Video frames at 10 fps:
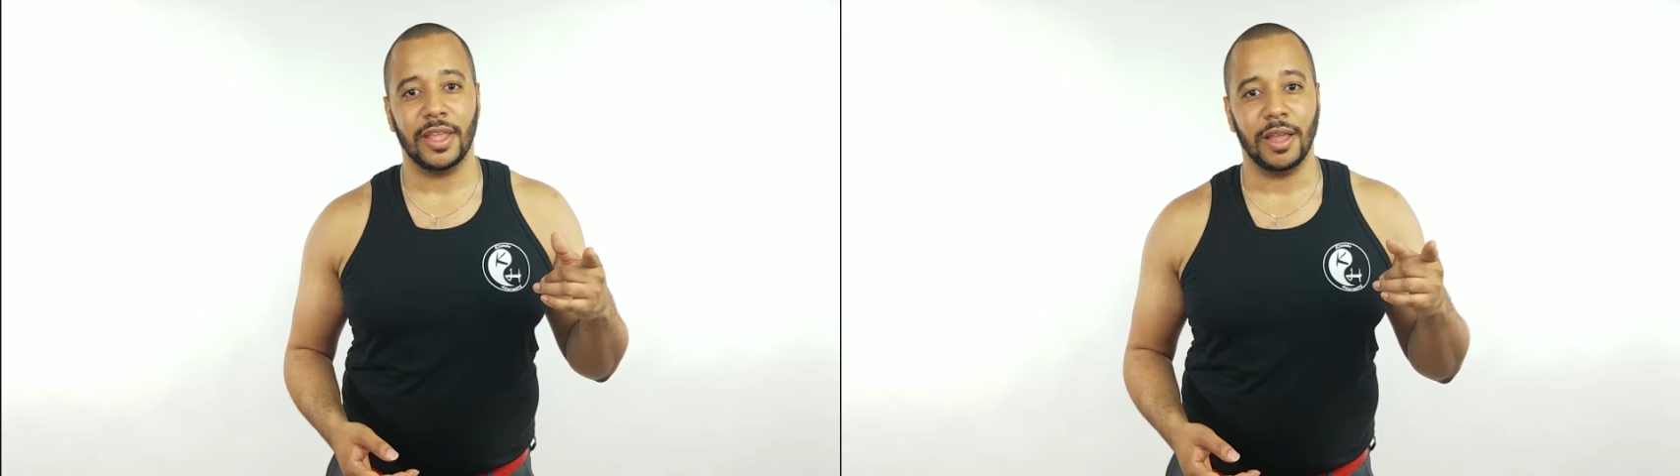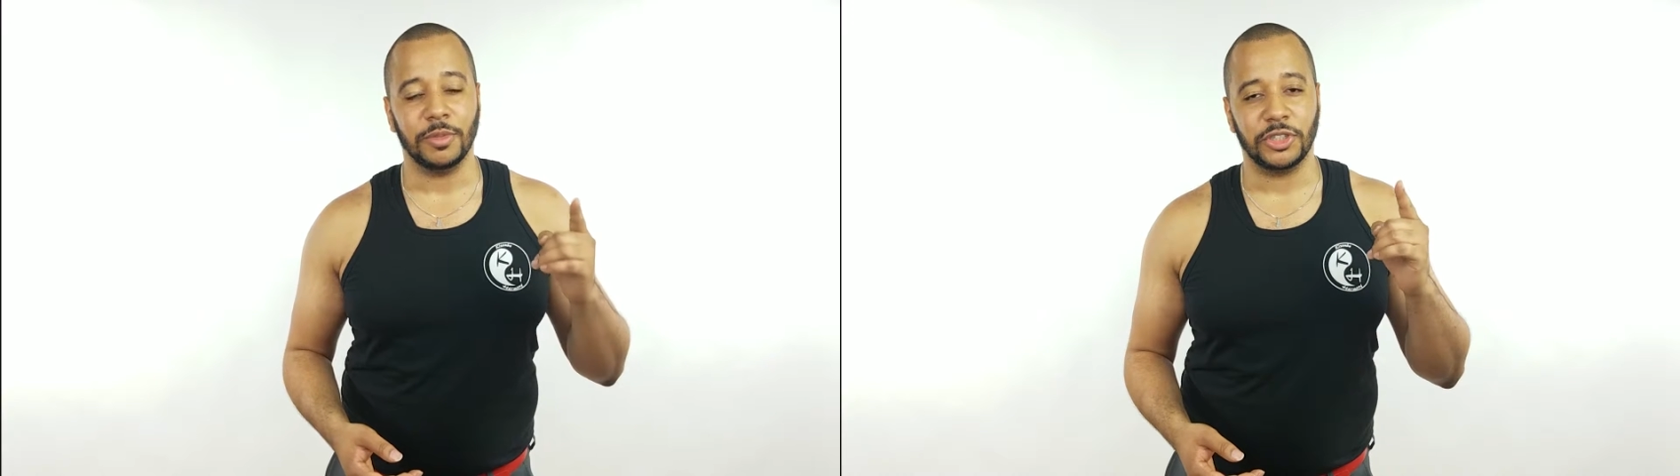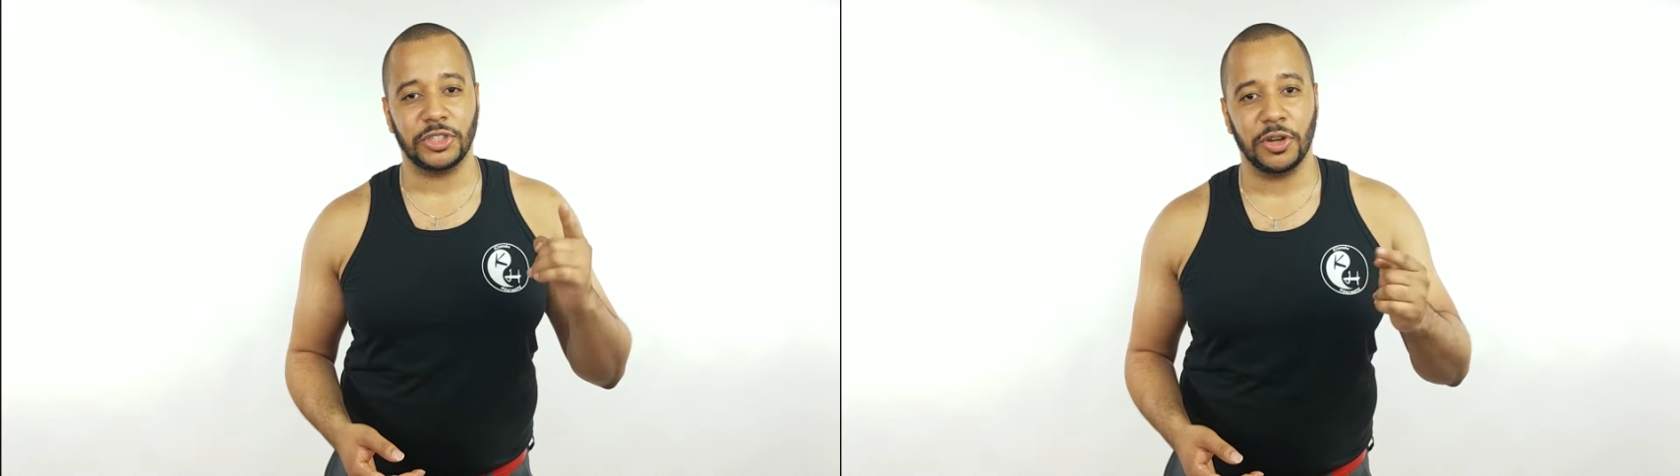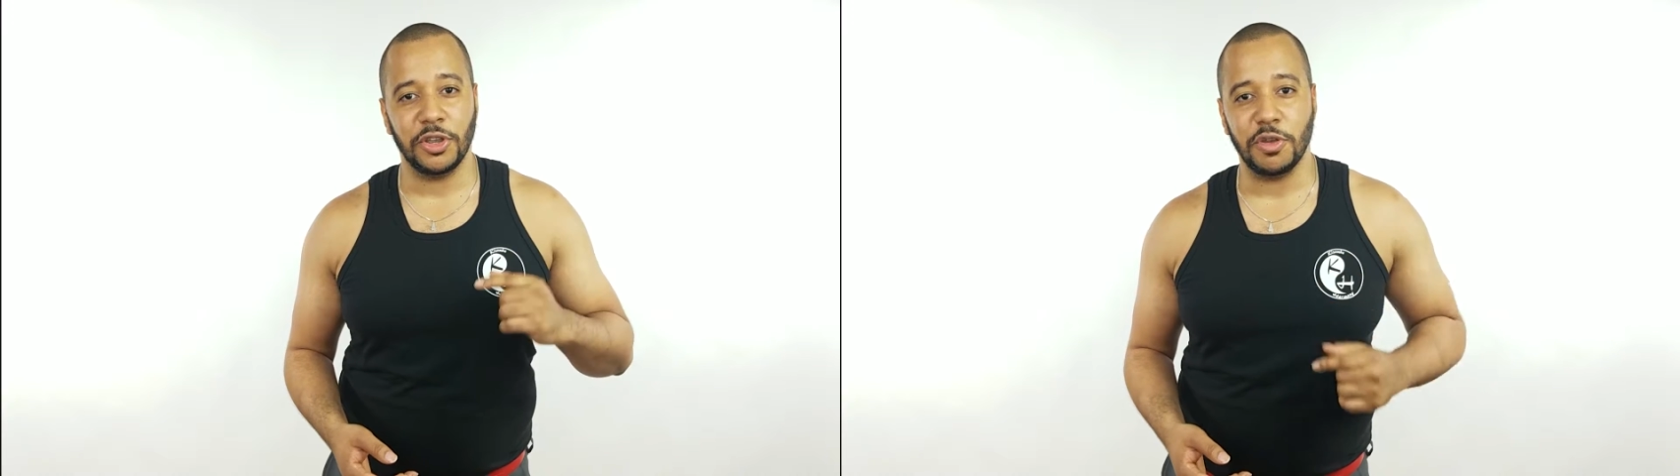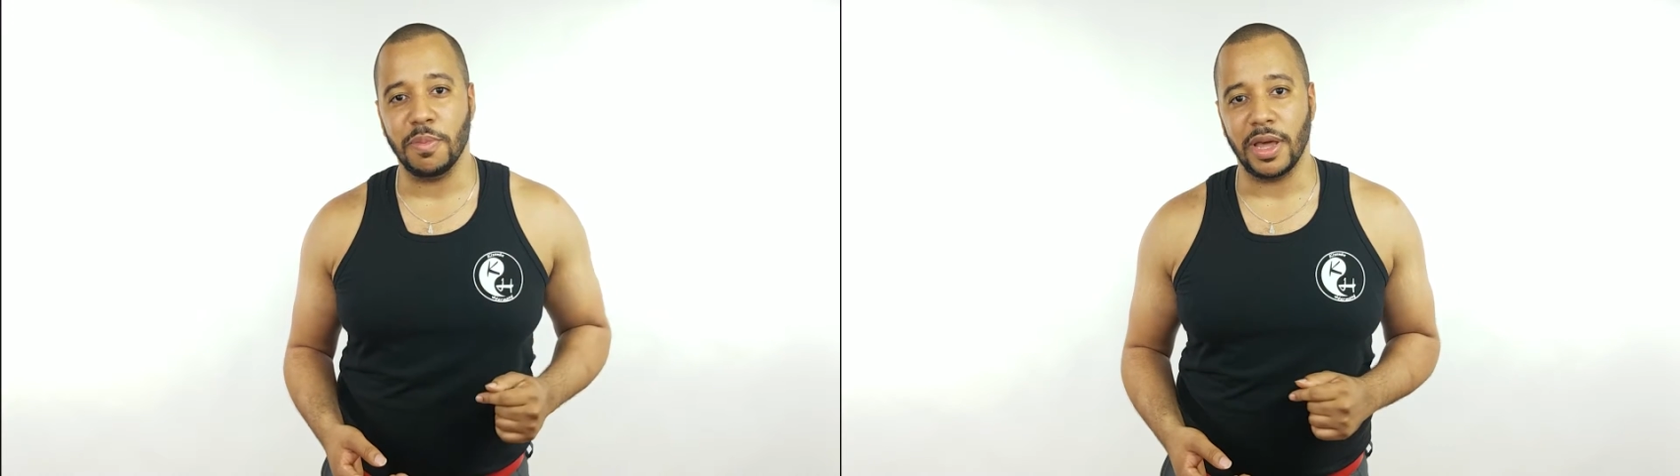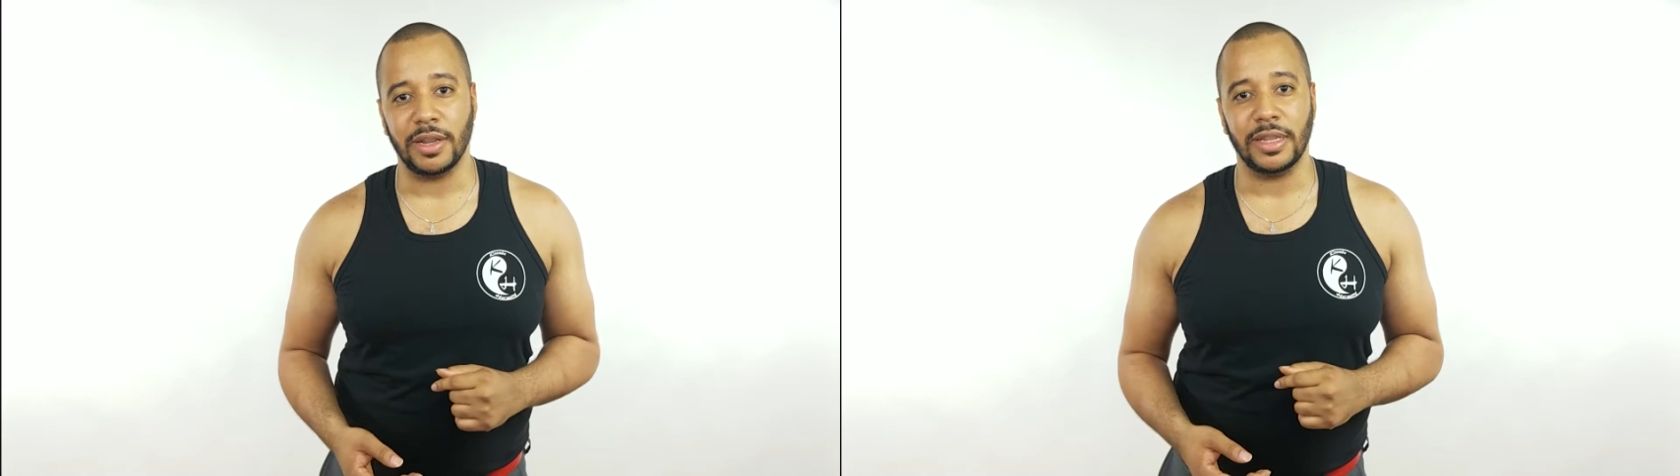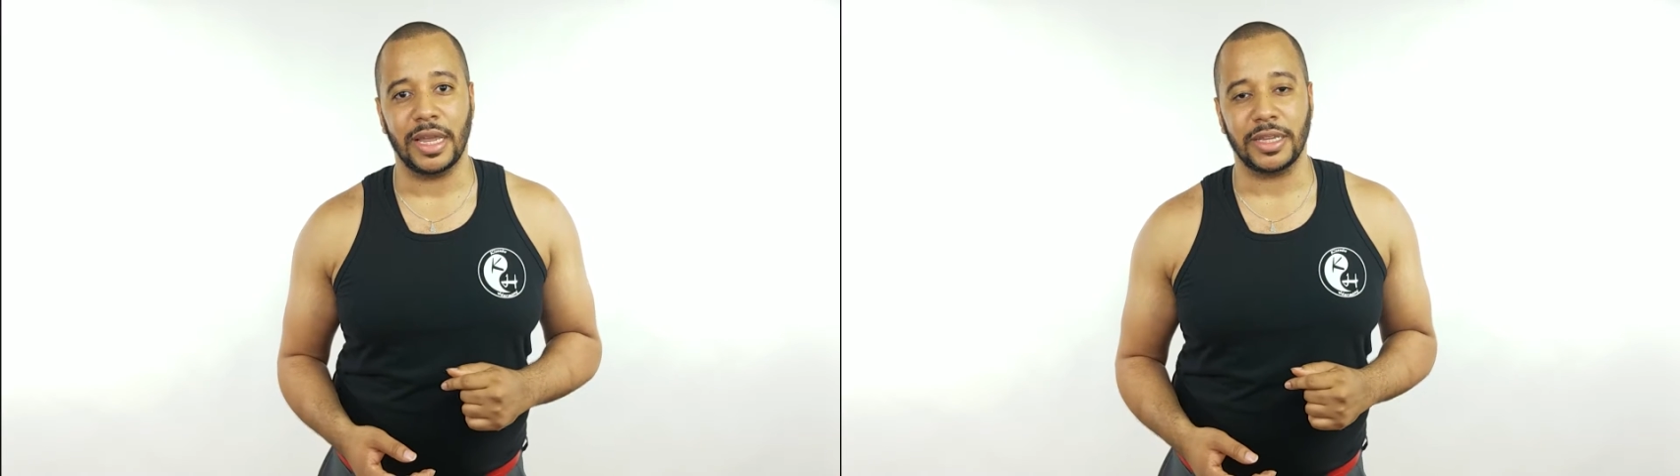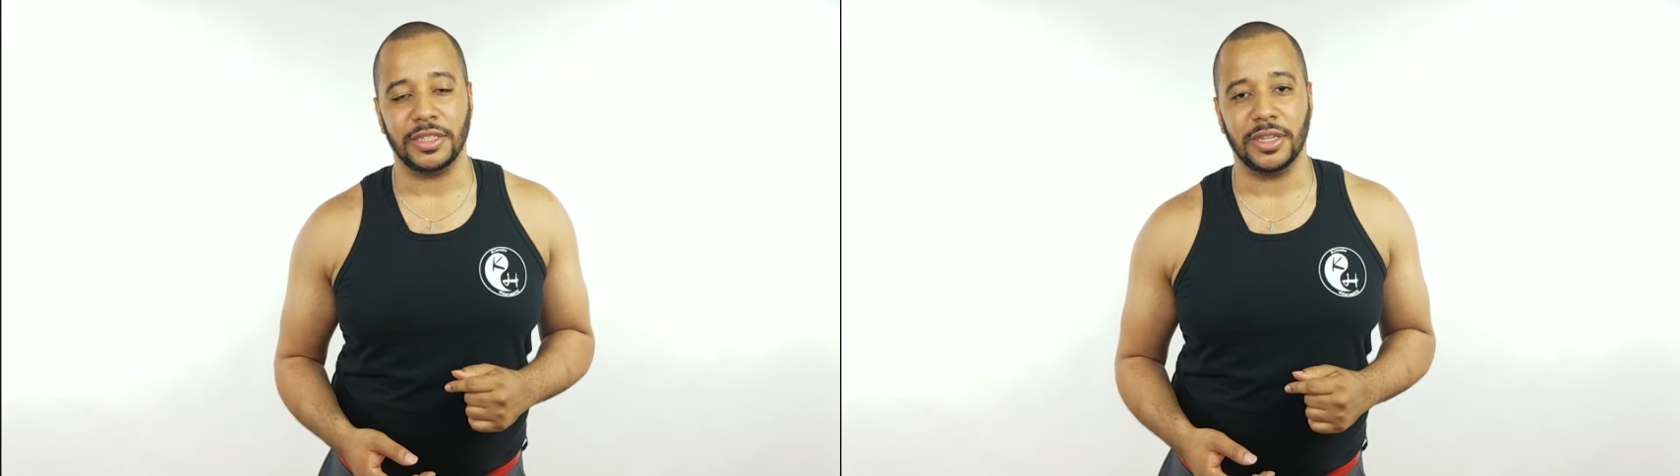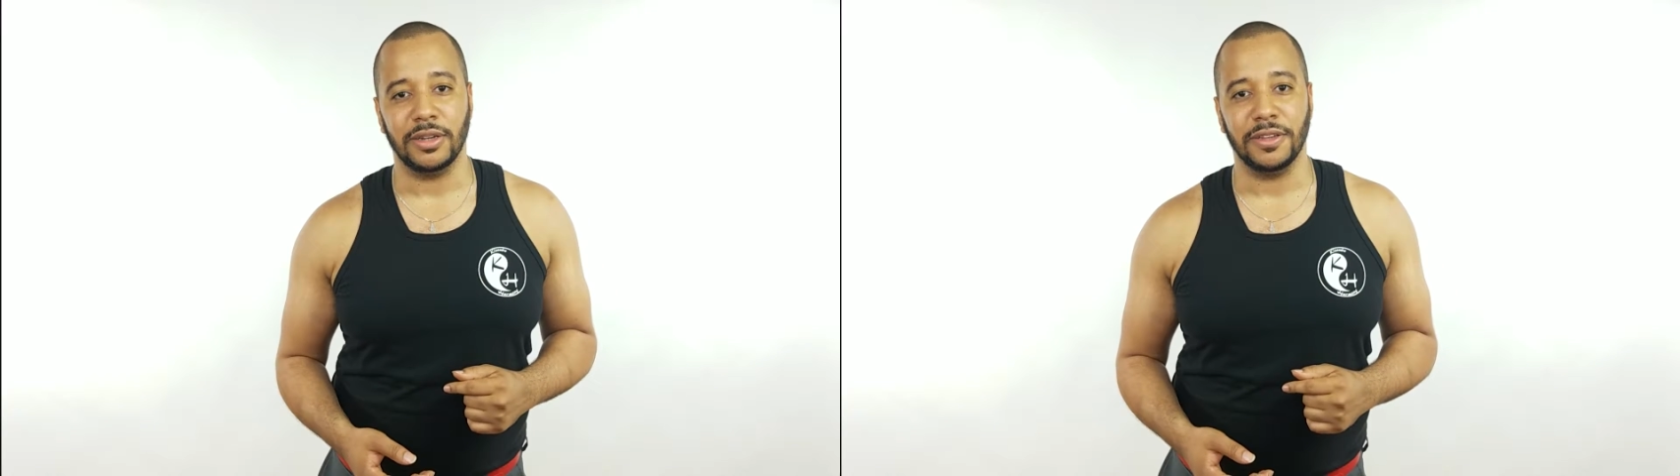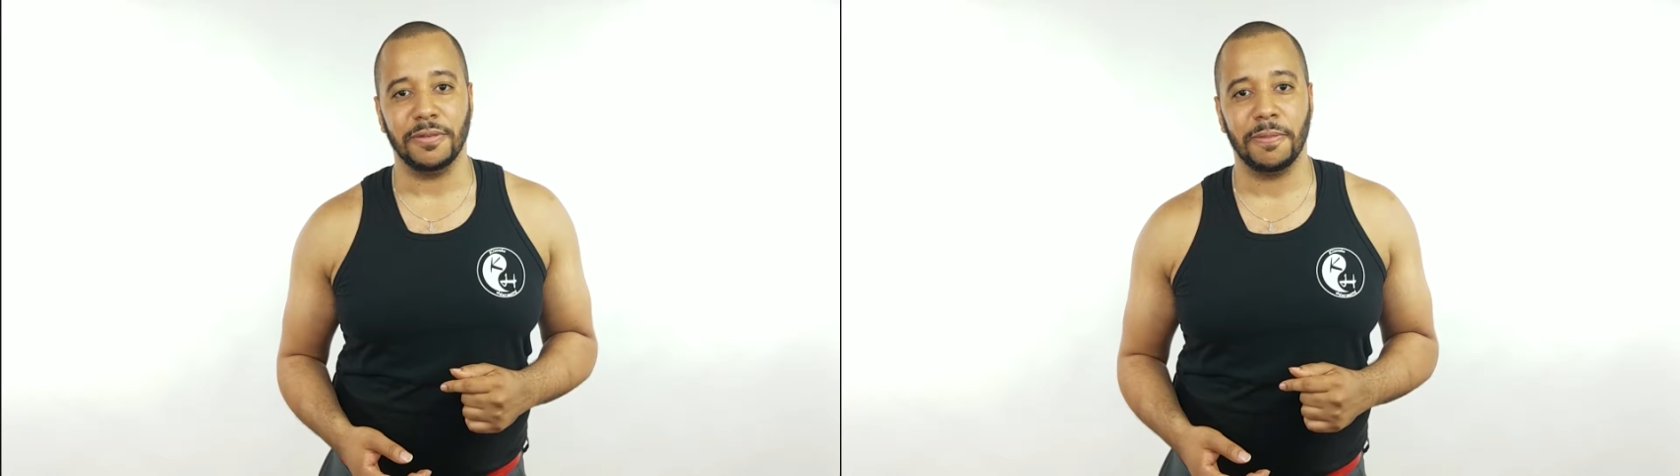I'm gonna show you better than I can
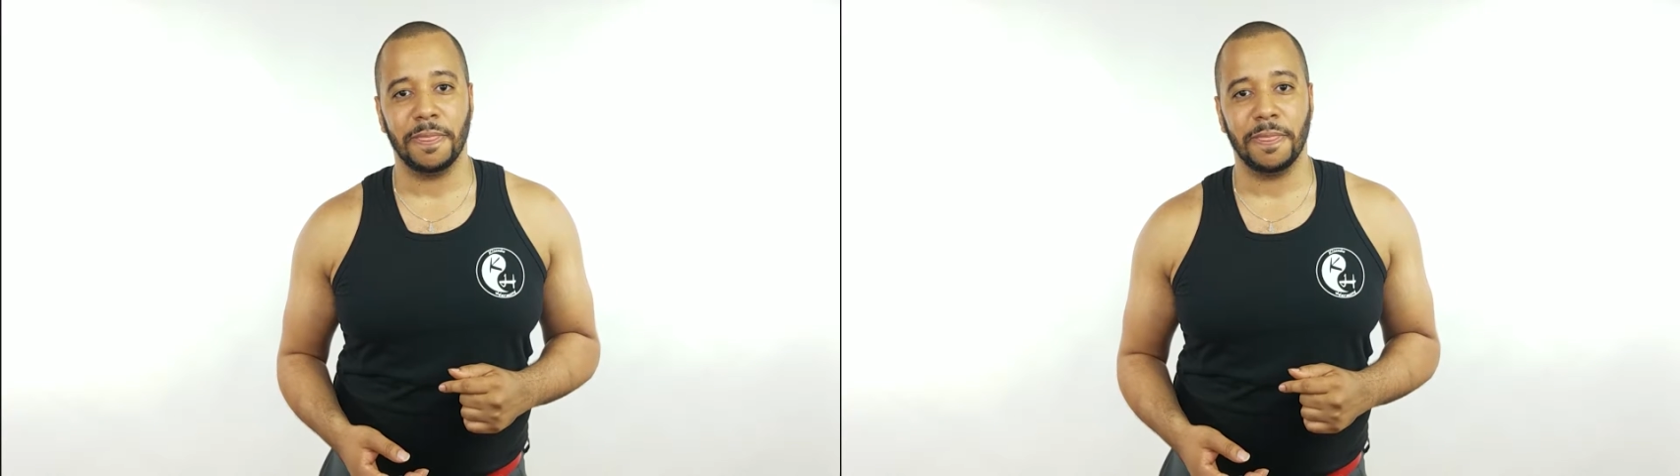tell you.